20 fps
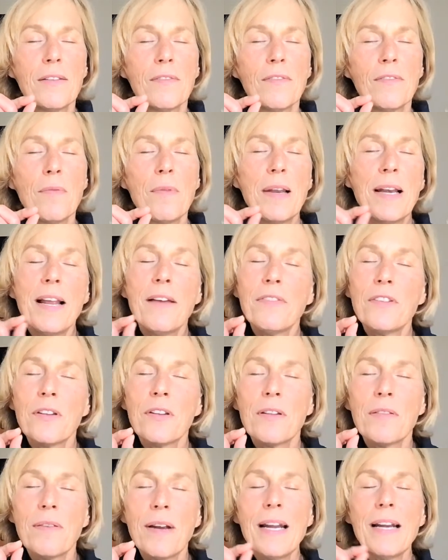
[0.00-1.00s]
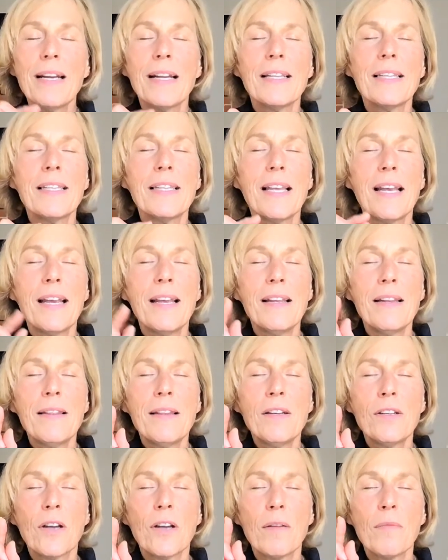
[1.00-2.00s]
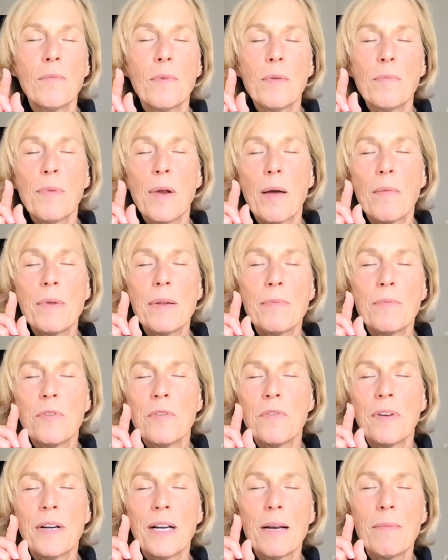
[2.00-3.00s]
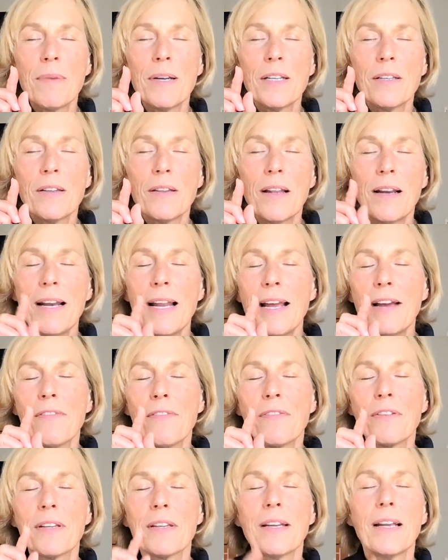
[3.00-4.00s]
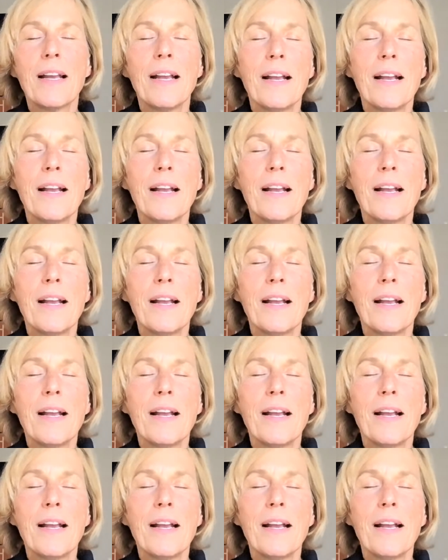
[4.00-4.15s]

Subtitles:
from the left to the right, let's say, the dot will probably move a little bit to the left.